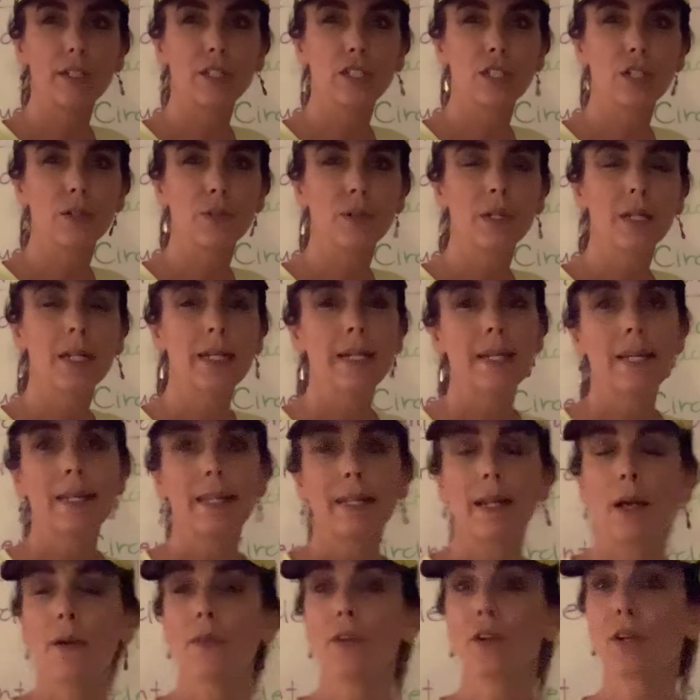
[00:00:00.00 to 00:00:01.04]
to.
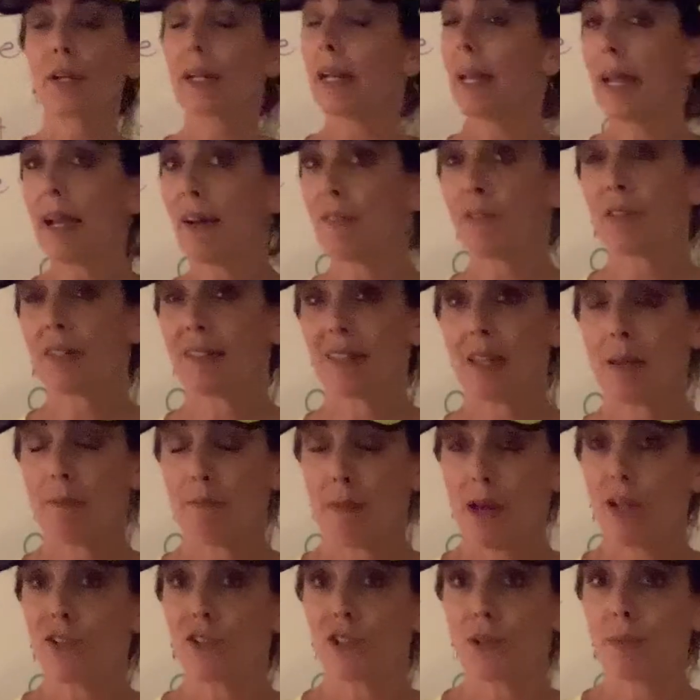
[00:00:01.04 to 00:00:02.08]
Now, they're gonna have the same
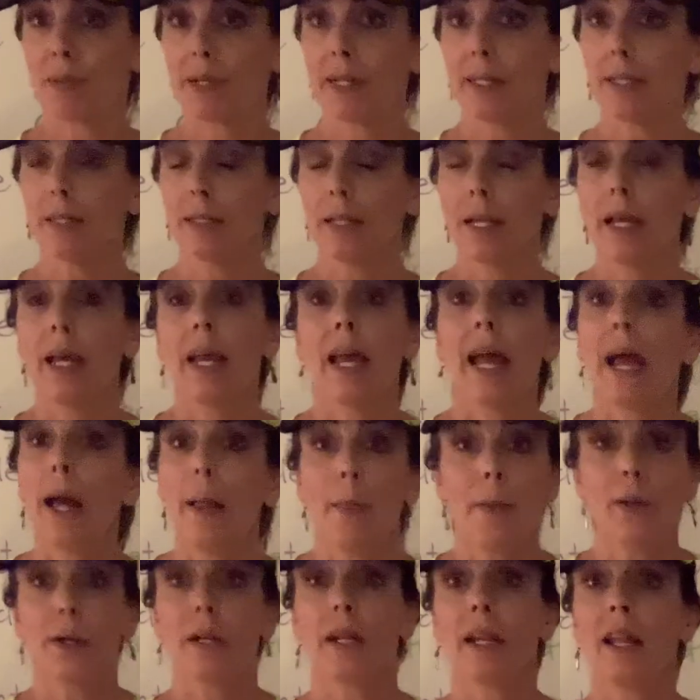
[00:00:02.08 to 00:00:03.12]
measurement and
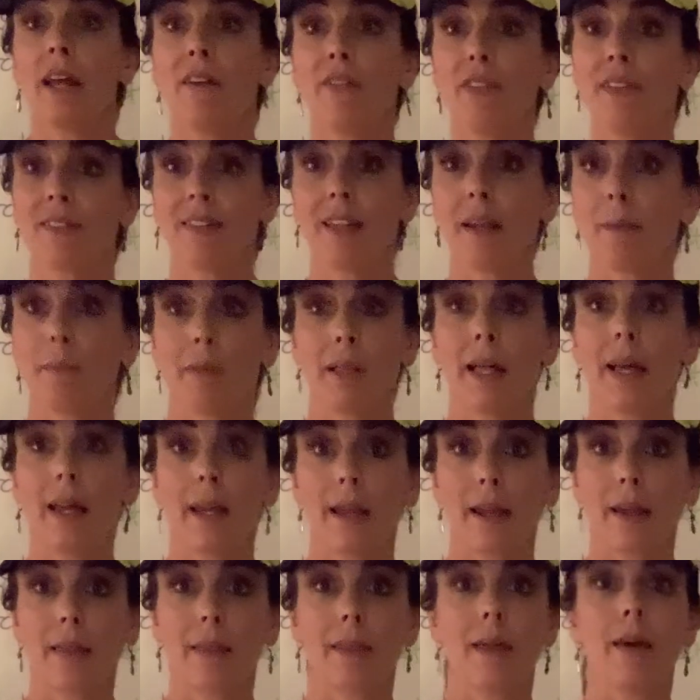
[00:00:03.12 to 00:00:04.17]
they're gonna have the same
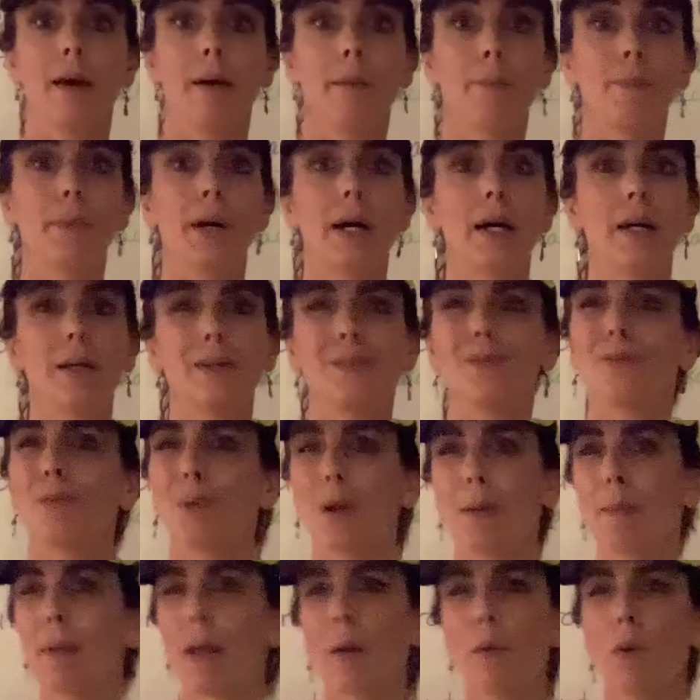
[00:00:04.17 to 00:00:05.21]
length, but
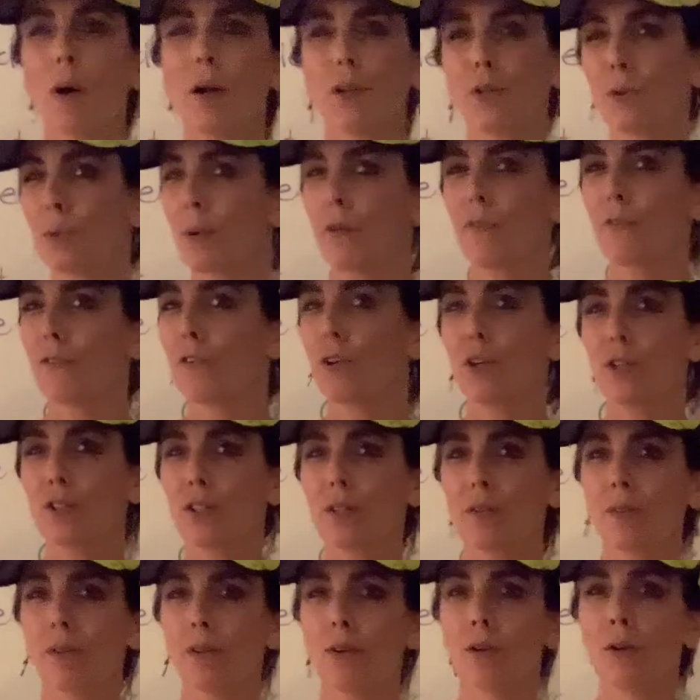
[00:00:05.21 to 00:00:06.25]
we may want to refer
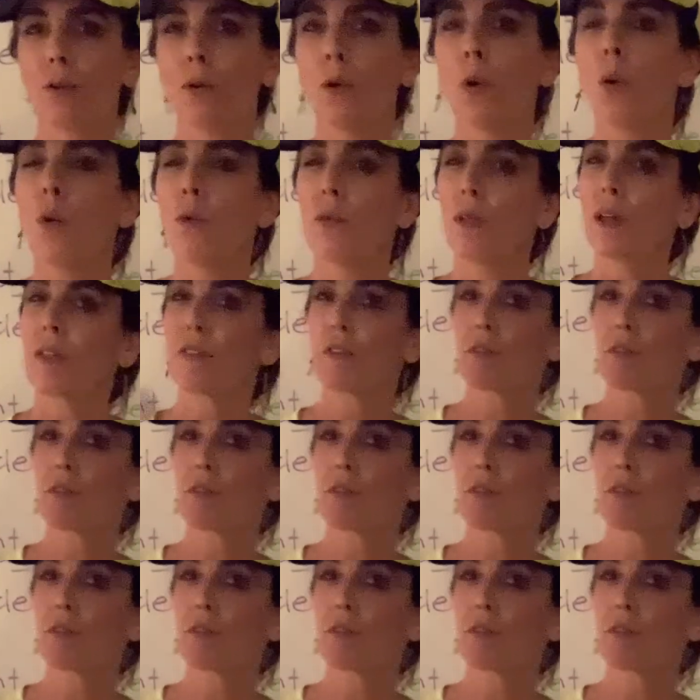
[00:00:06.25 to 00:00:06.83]
to either